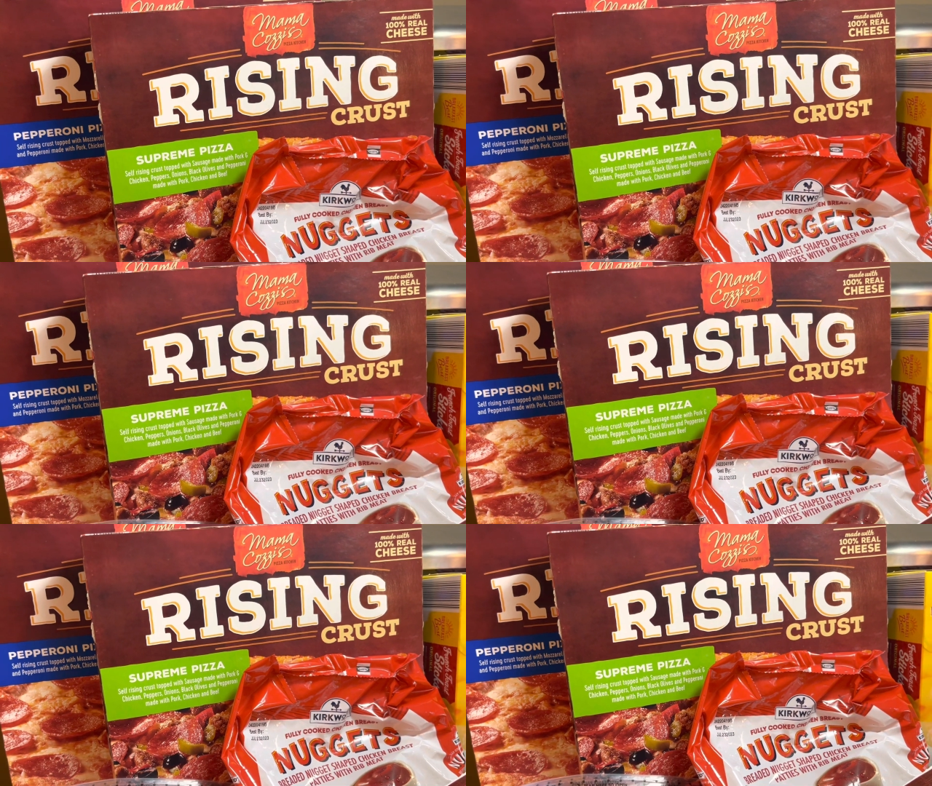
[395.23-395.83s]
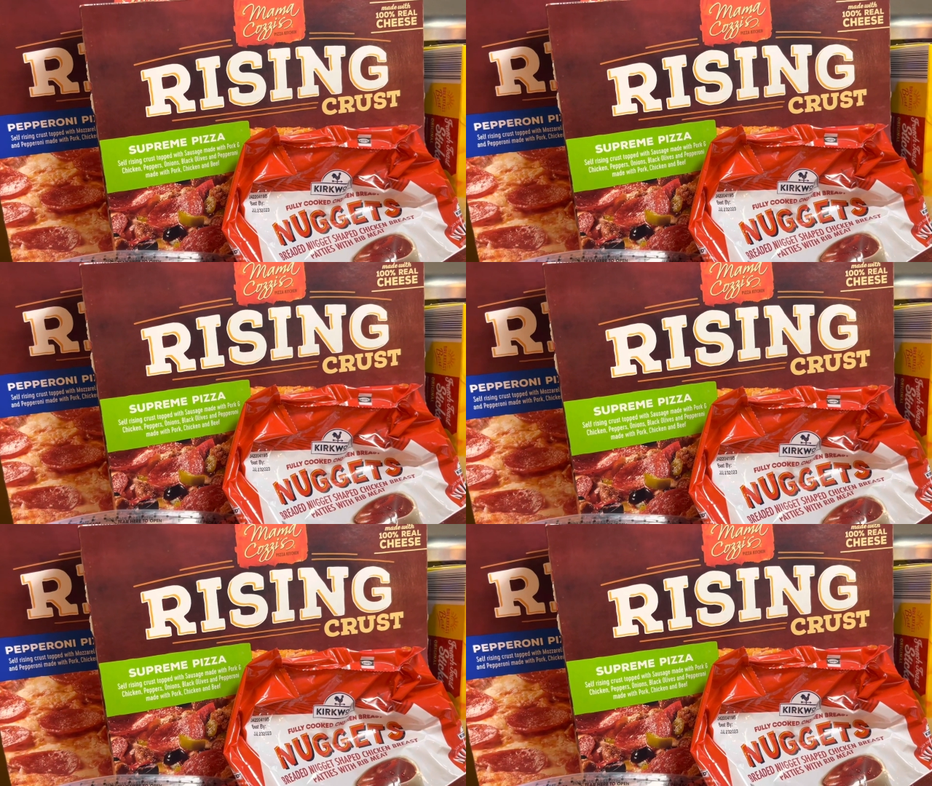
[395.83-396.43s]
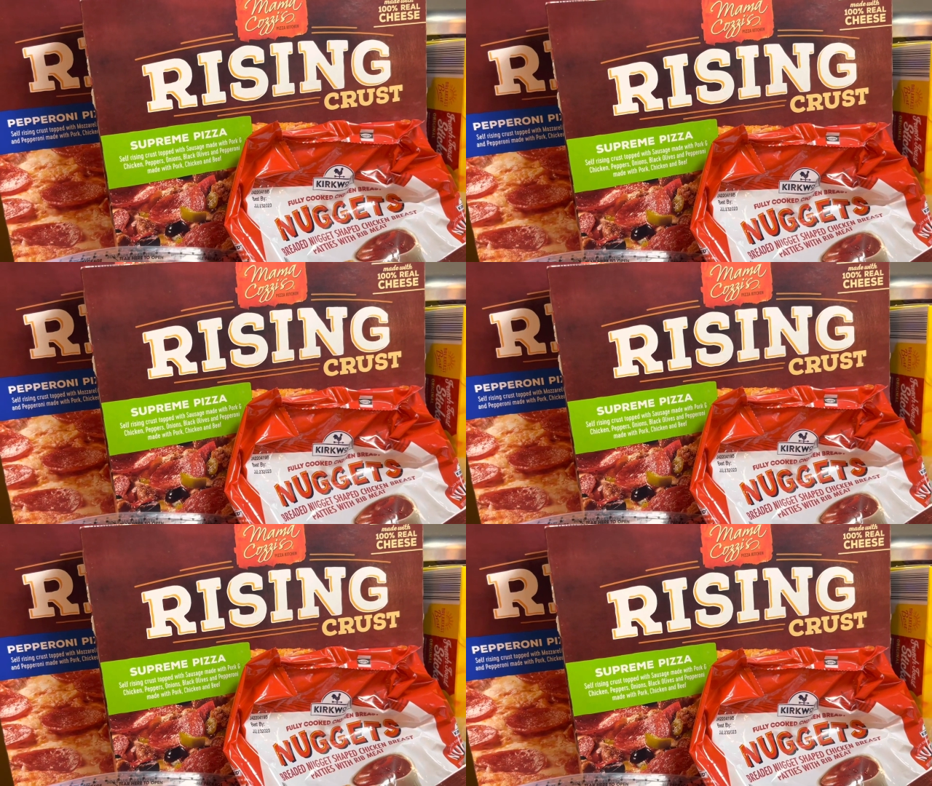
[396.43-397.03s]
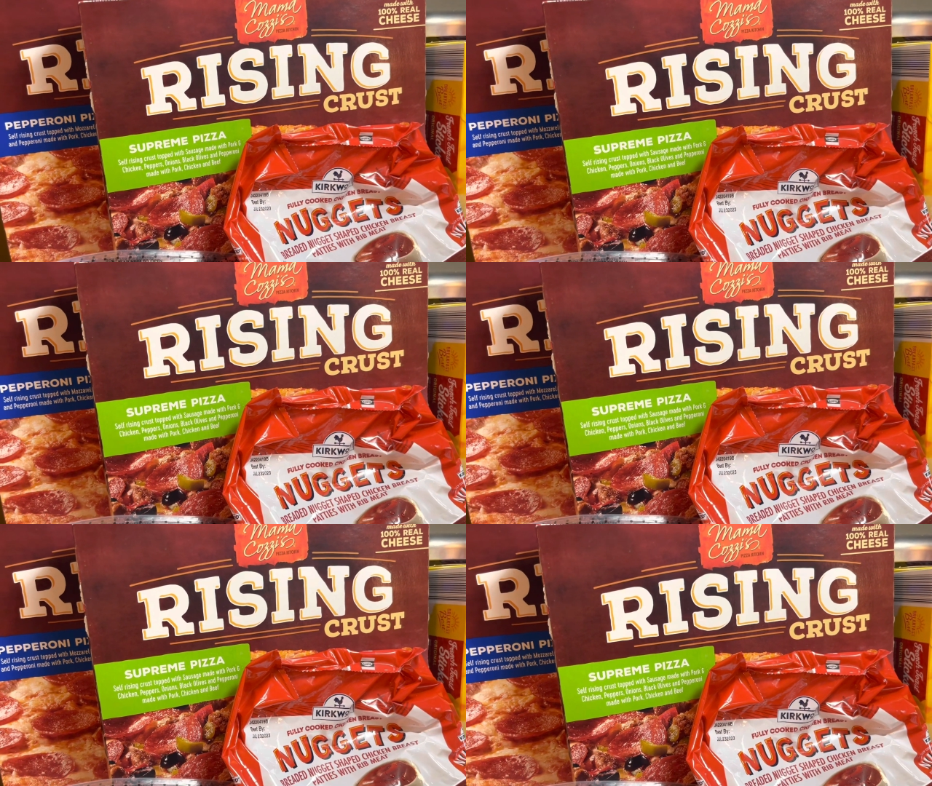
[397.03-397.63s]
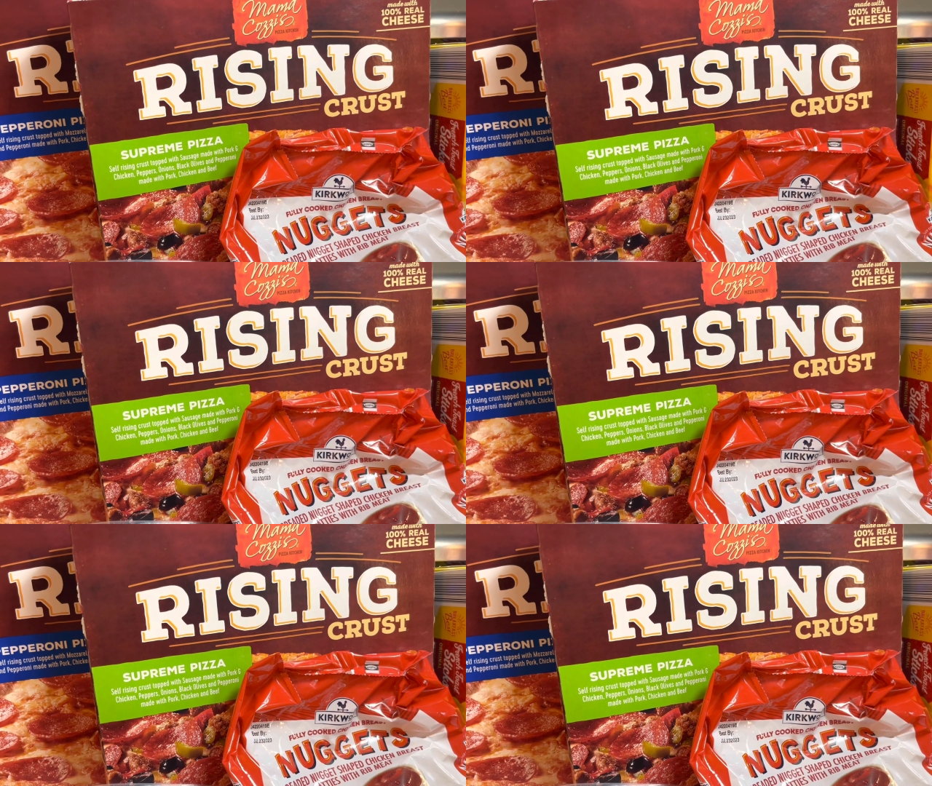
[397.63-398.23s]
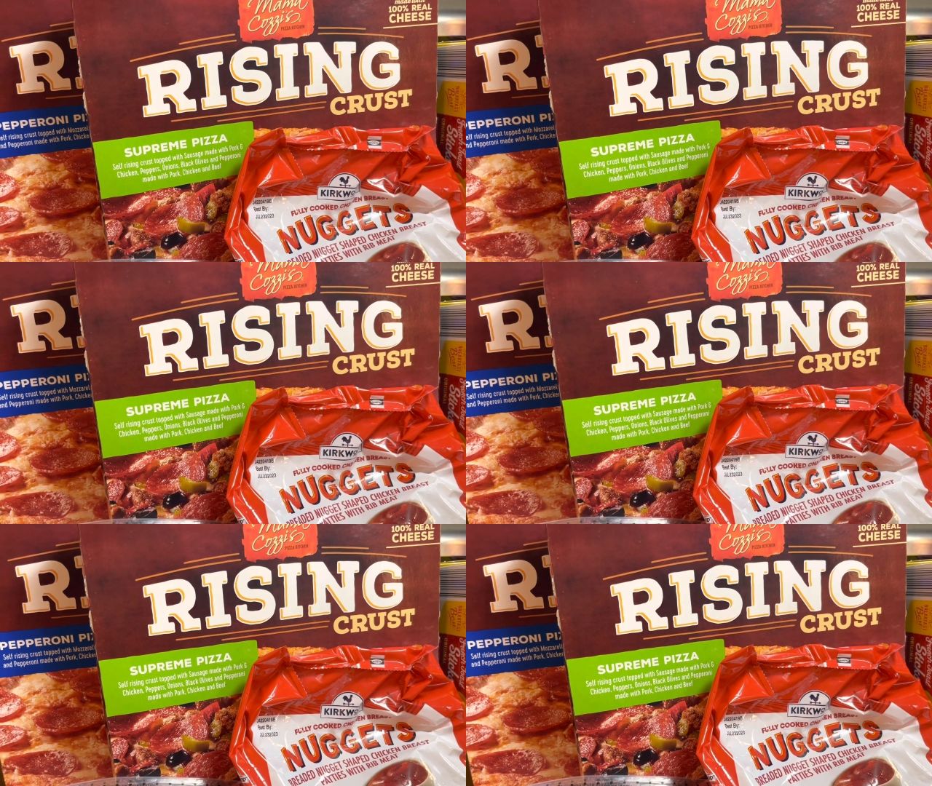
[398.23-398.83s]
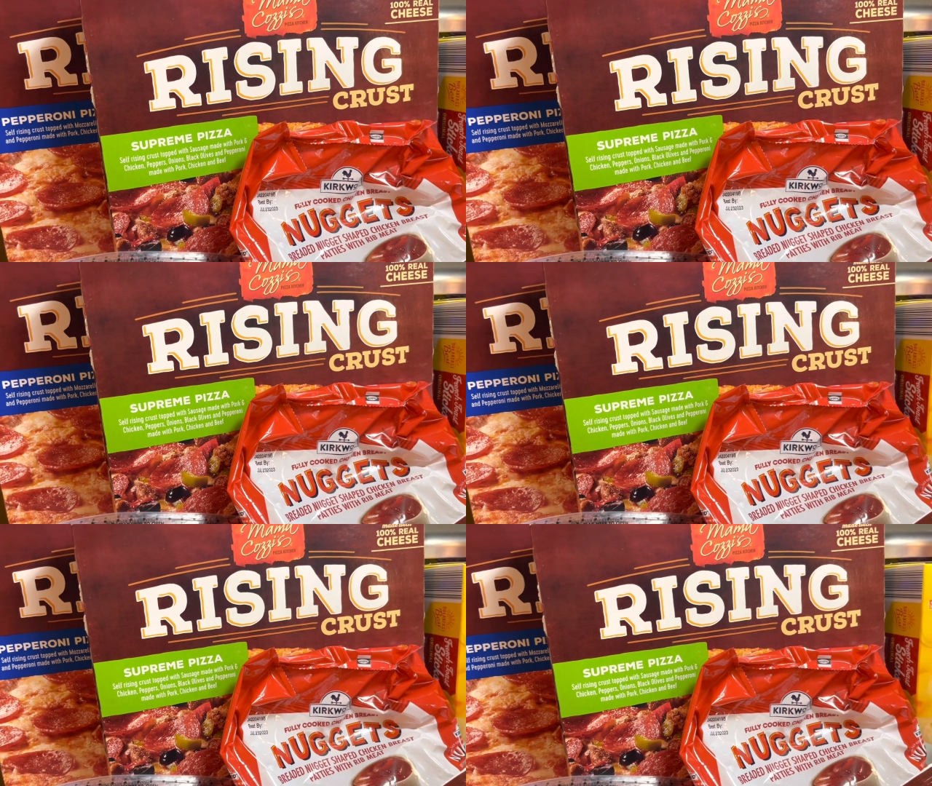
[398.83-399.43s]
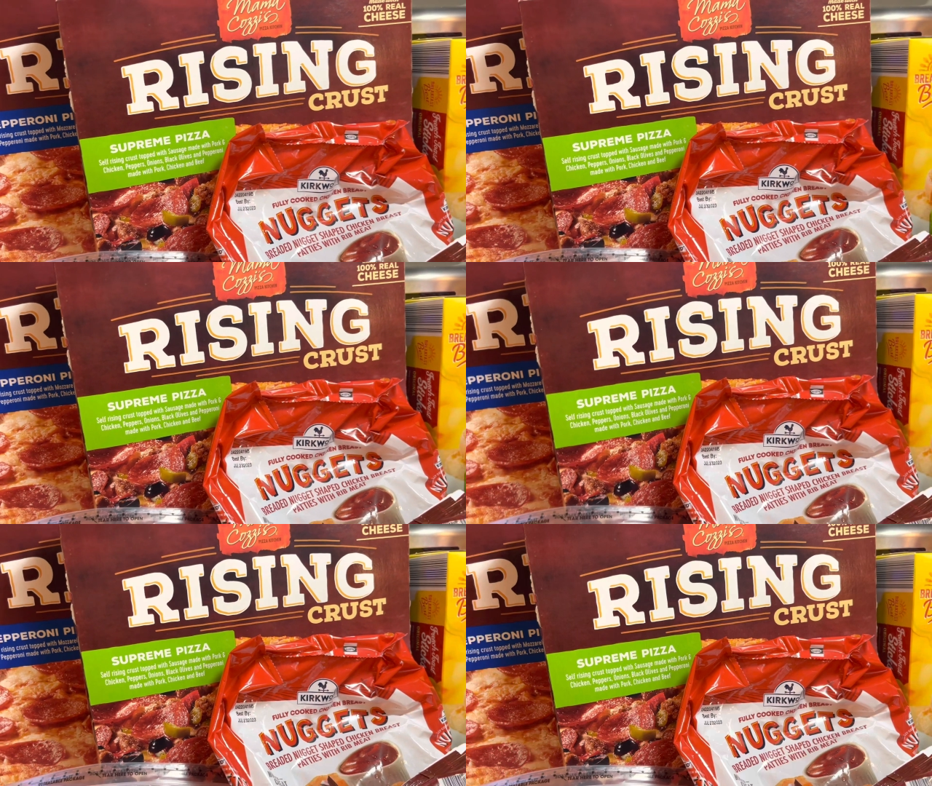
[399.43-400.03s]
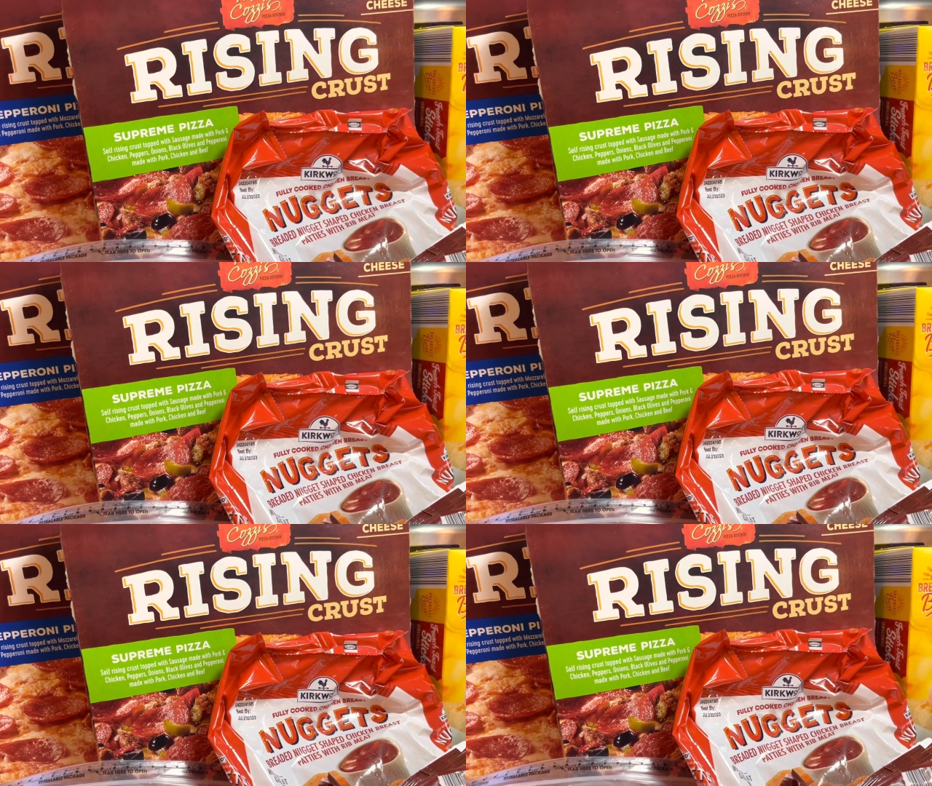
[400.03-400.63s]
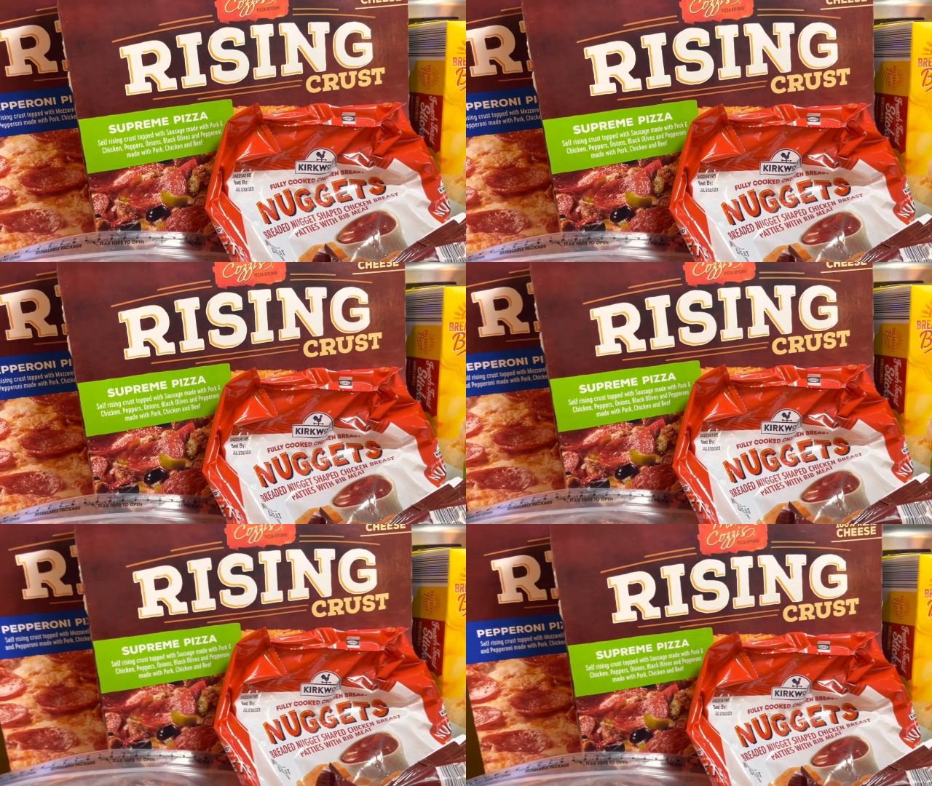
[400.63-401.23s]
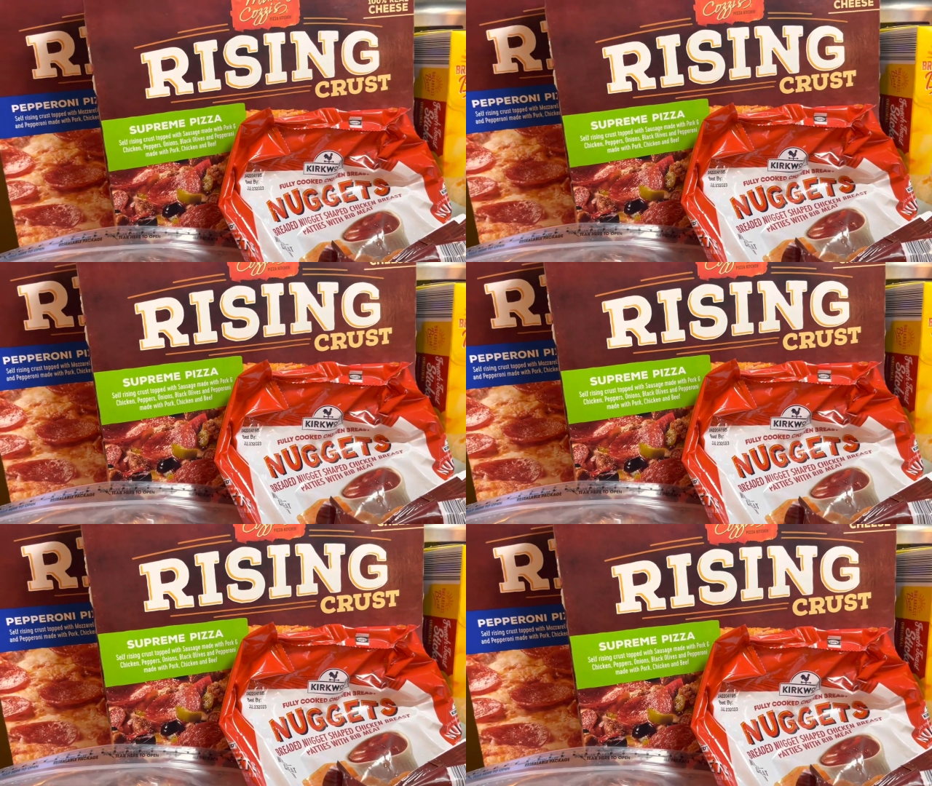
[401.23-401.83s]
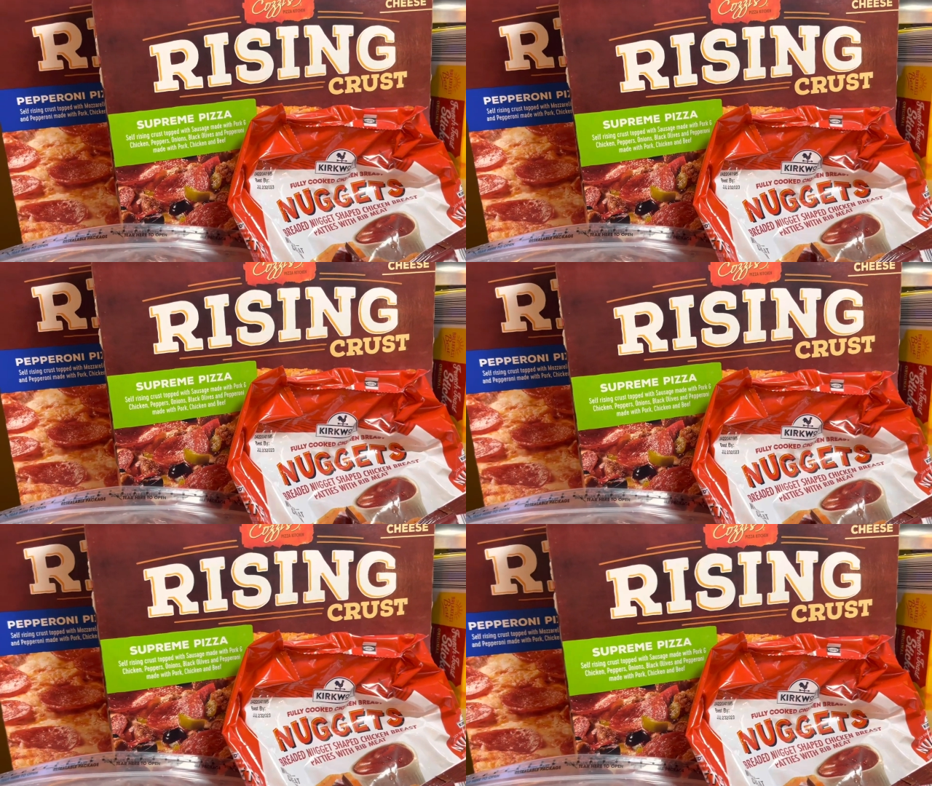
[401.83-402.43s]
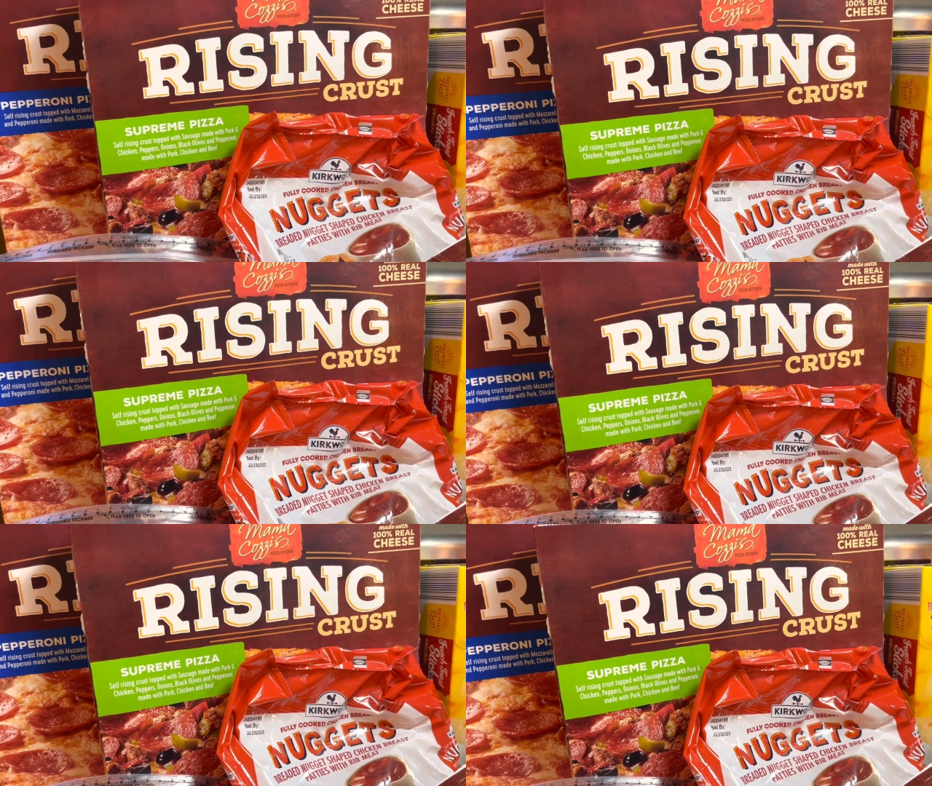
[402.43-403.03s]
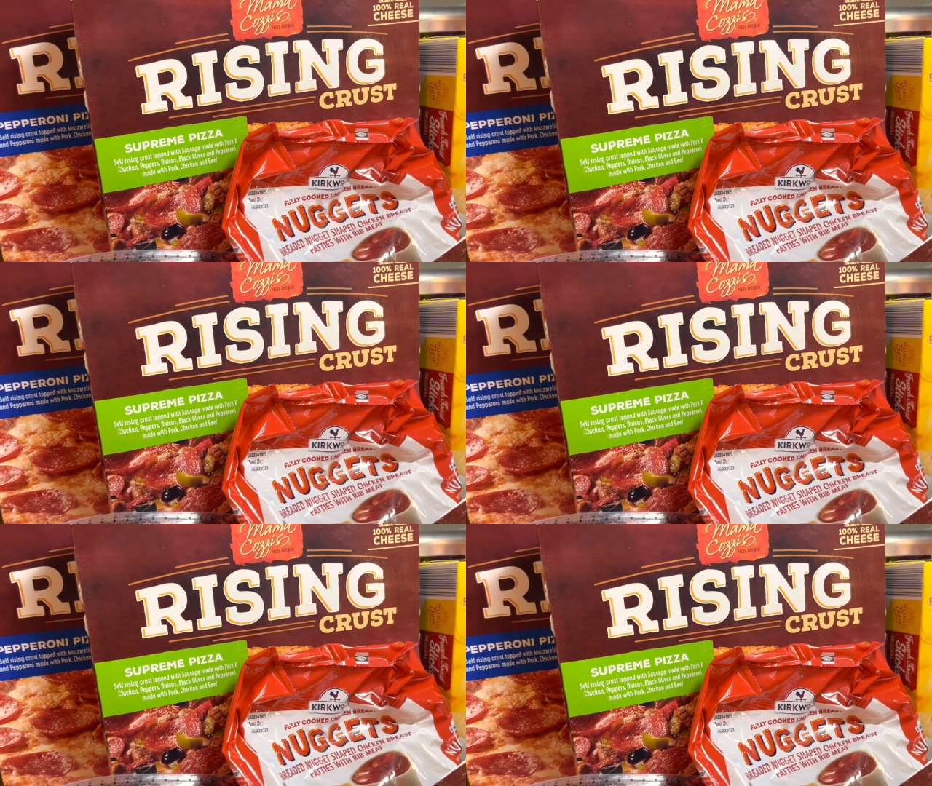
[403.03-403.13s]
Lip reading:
[unreadable: no face in view]